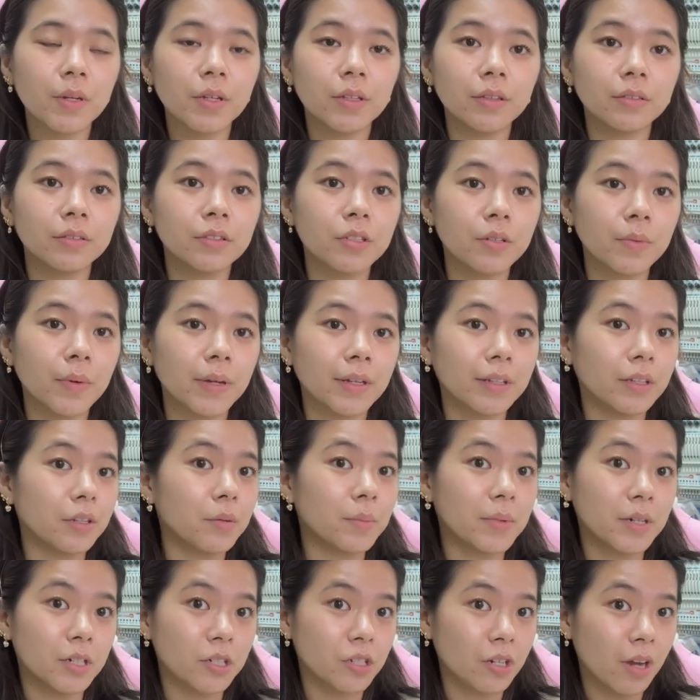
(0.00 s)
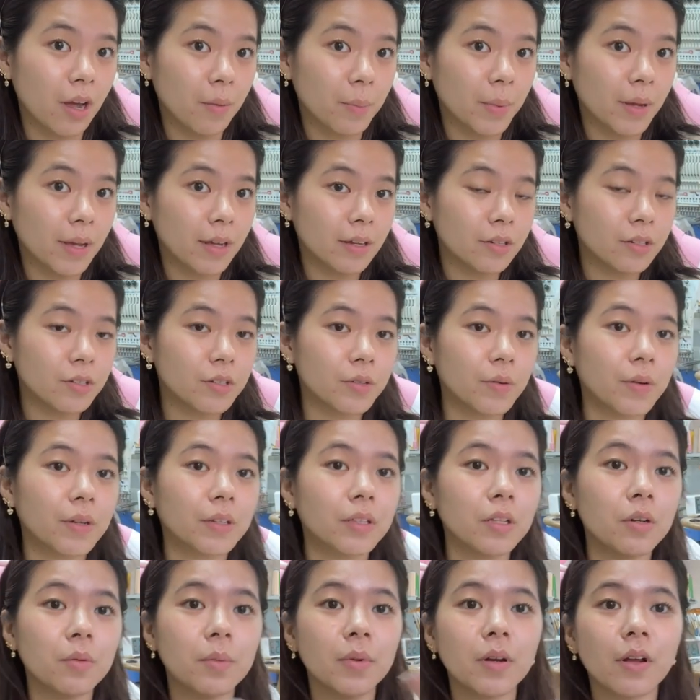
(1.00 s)
be doing a little bit of shopping, doing
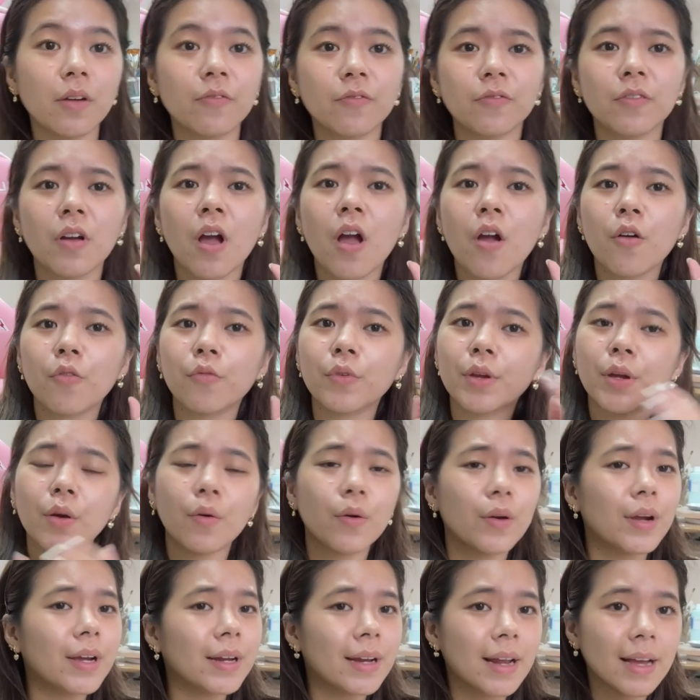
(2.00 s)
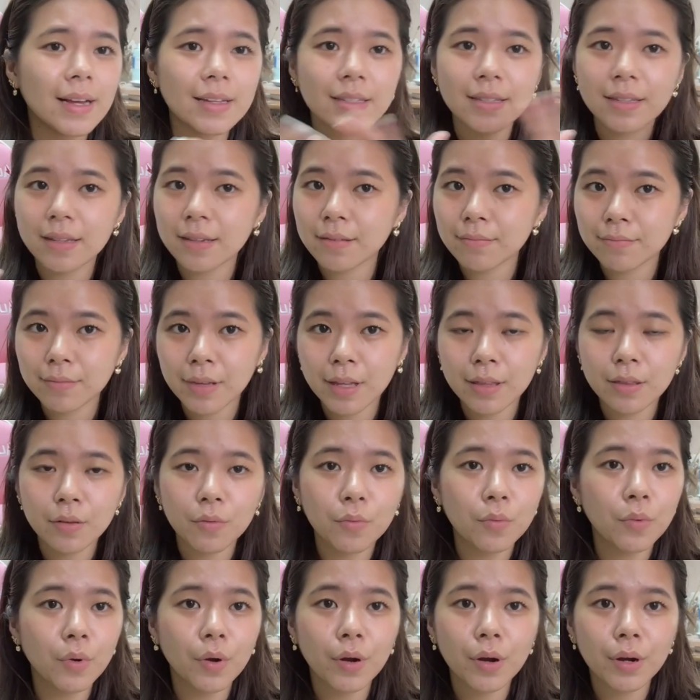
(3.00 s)
a little bit of reorganizing in the
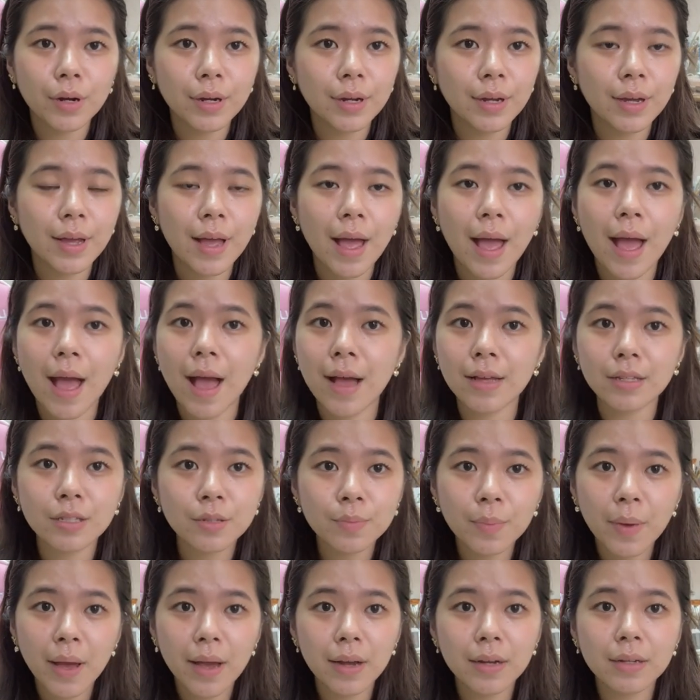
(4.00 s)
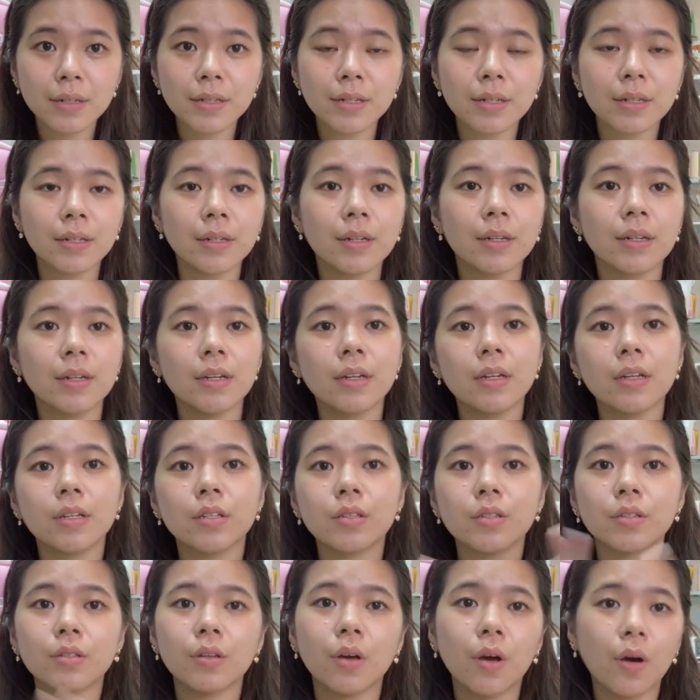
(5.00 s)
work aspect.
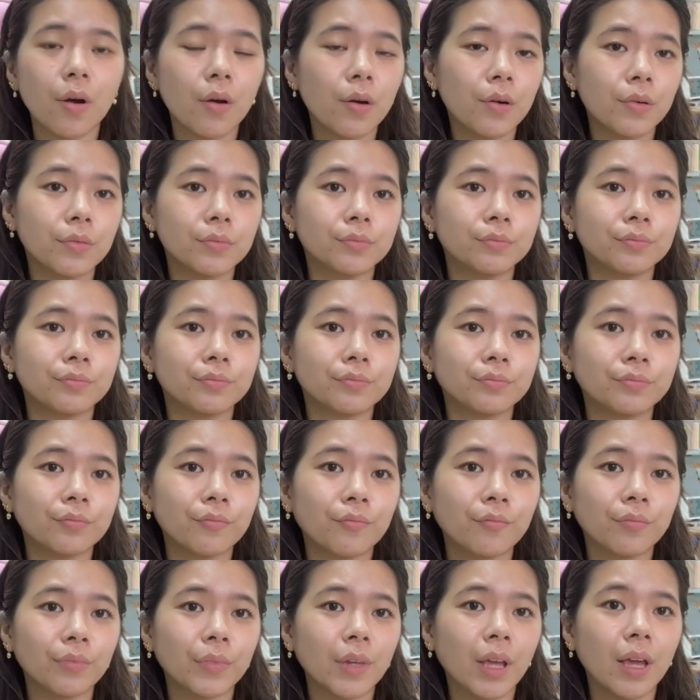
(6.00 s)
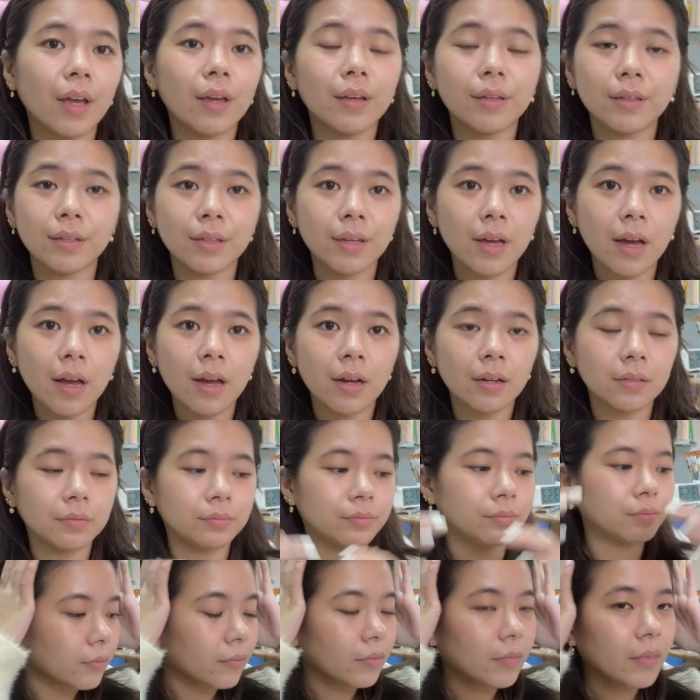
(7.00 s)
So yeah.
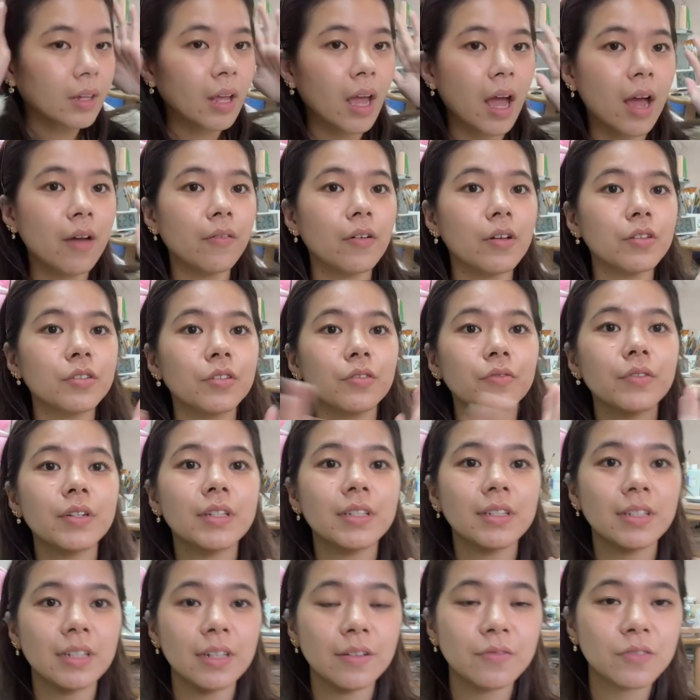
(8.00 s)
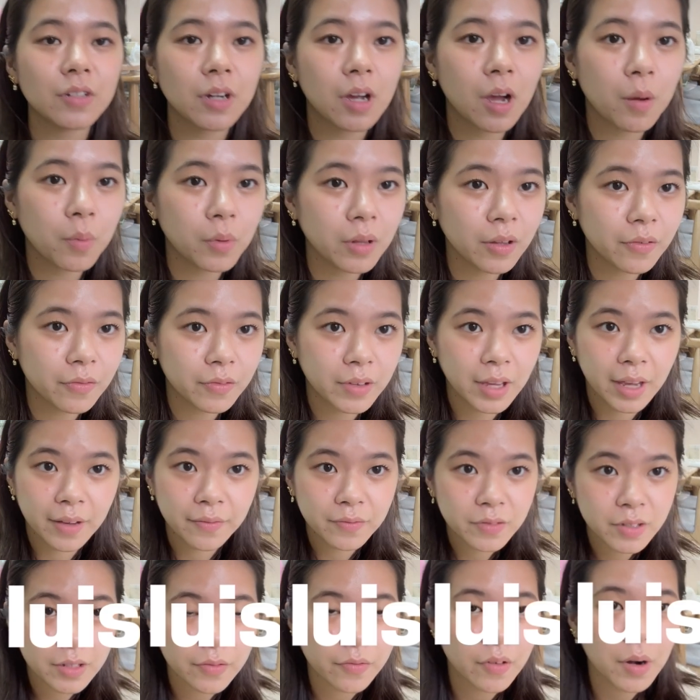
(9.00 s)
I've also received a couple of
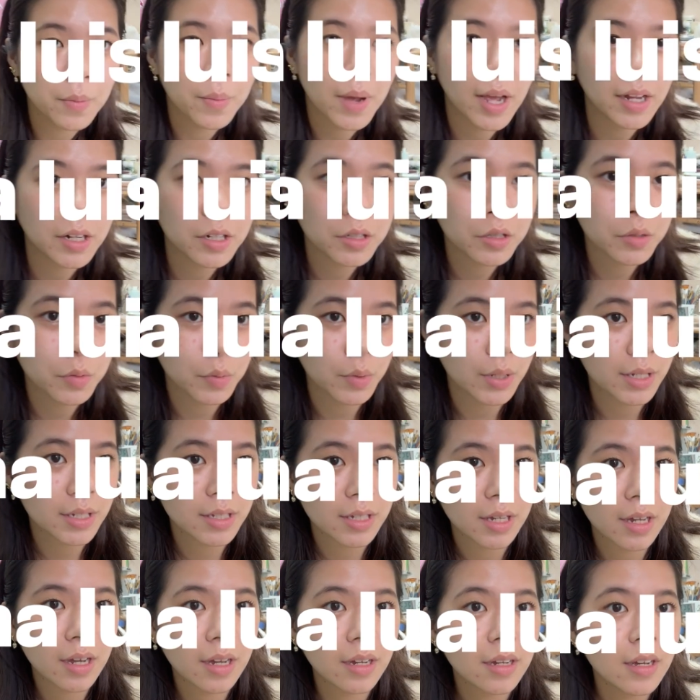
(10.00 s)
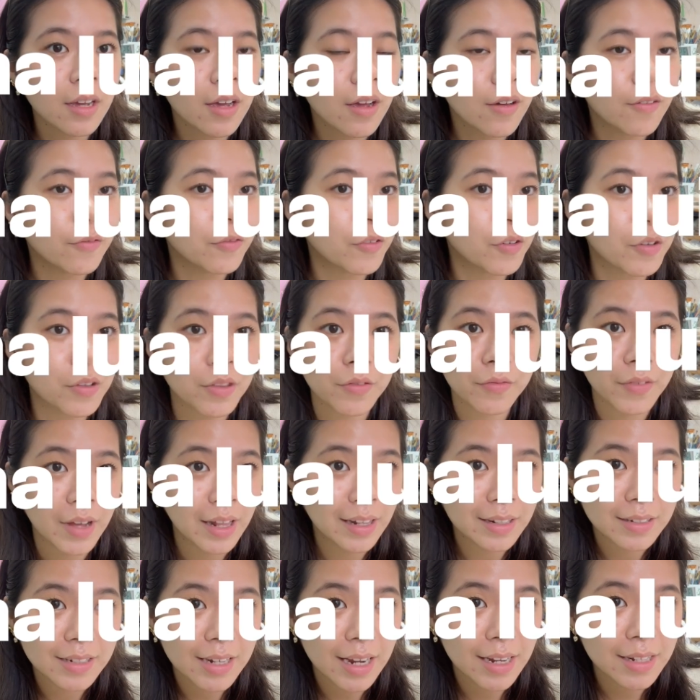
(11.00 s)
gifts from Ana Luisa for the
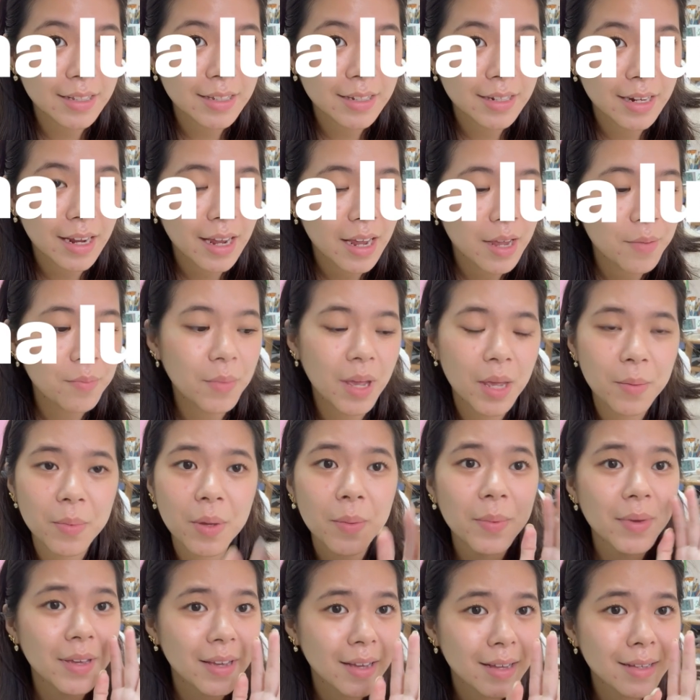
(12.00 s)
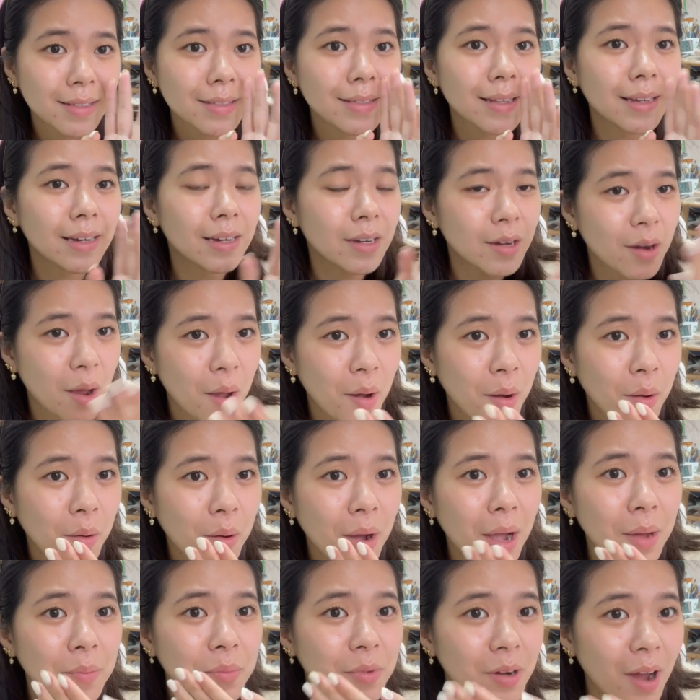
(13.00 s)
Valentine's Day, maybe because they know
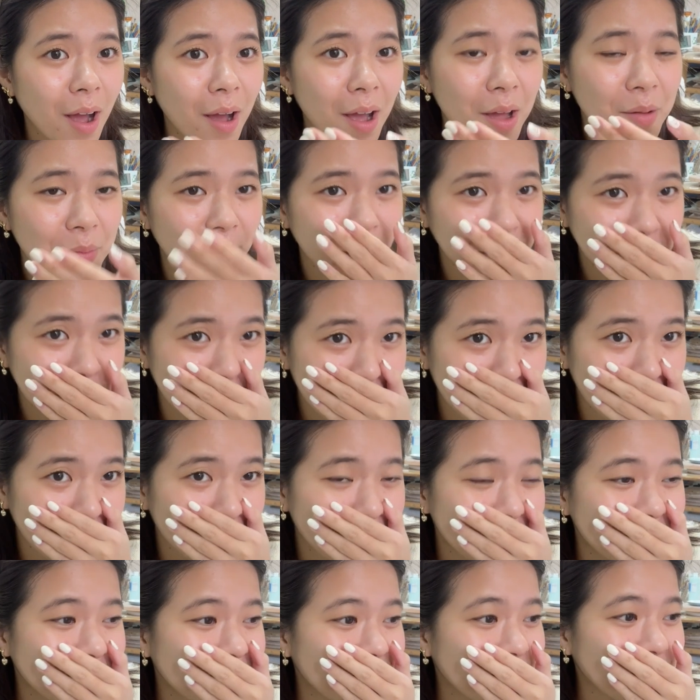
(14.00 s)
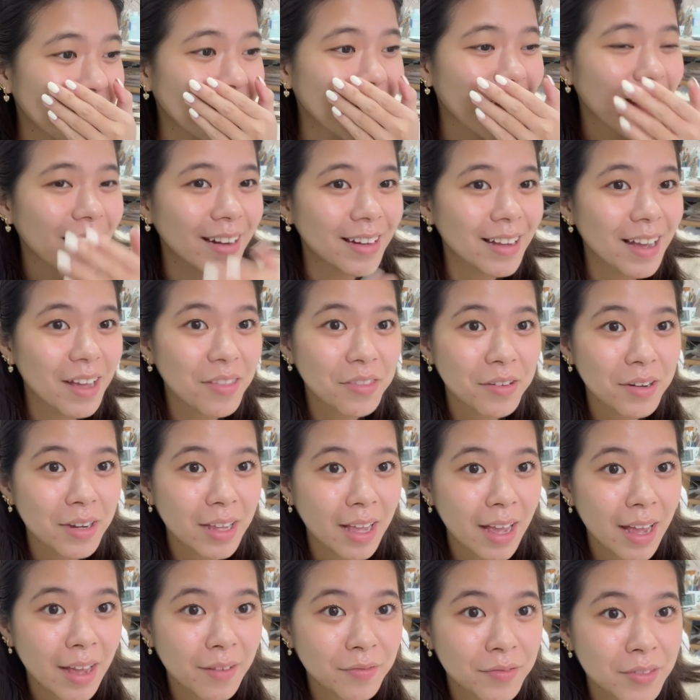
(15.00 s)
I'm not about to be receiving any other
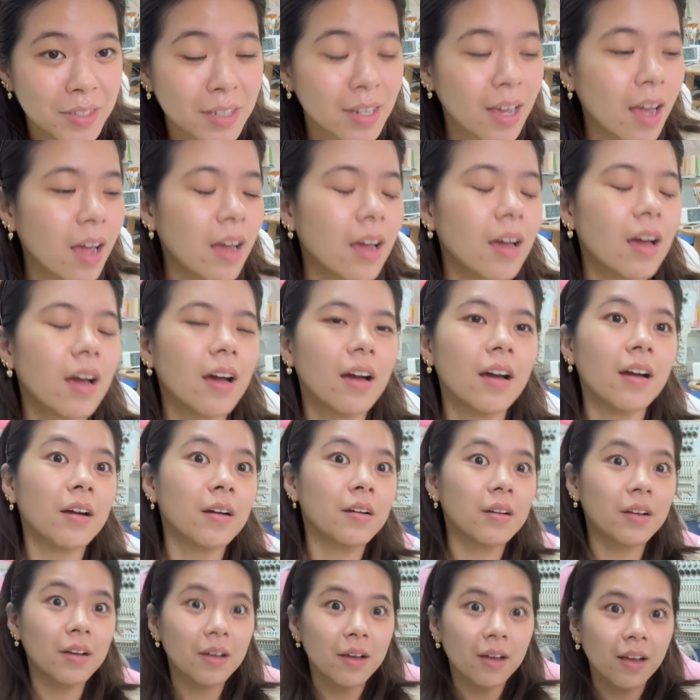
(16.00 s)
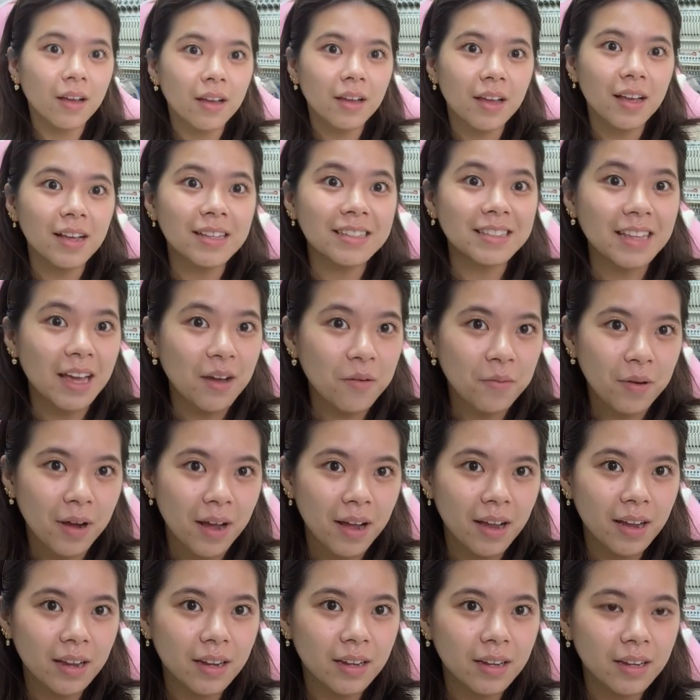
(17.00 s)
gifts. Is that
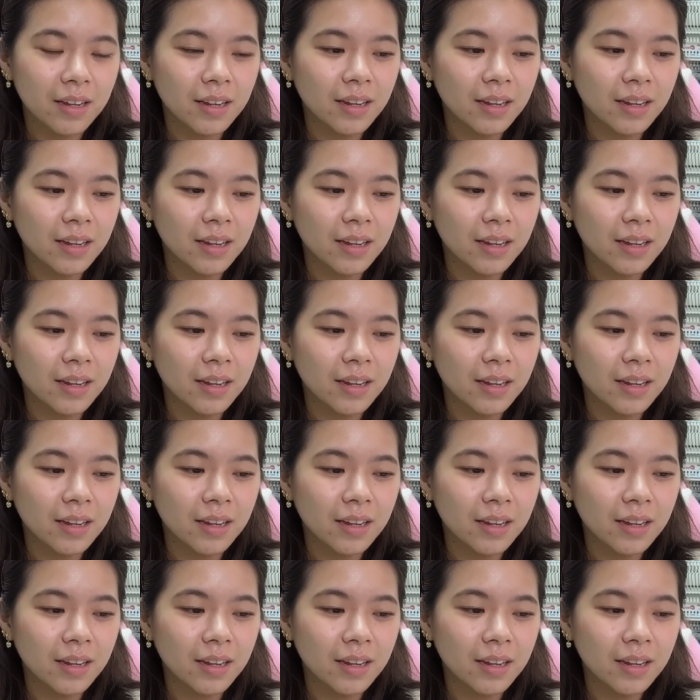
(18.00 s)
why?